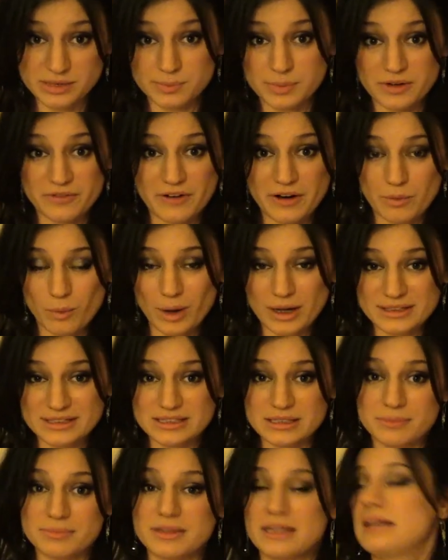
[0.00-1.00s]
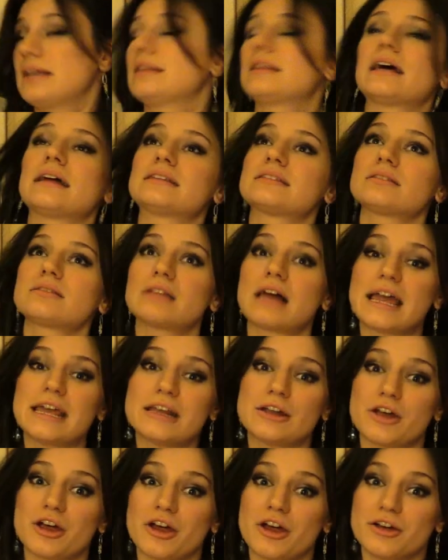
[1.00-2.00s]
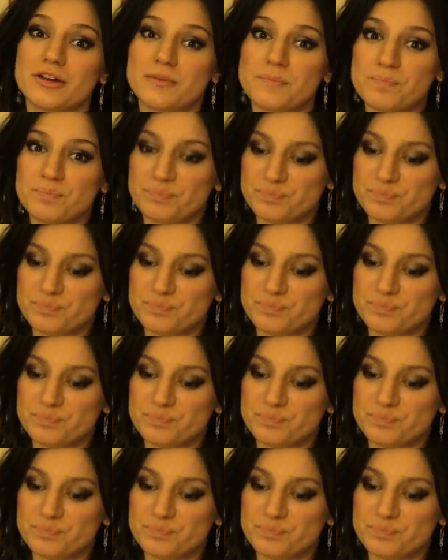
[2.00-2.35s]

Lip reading: But if I want something that's lighter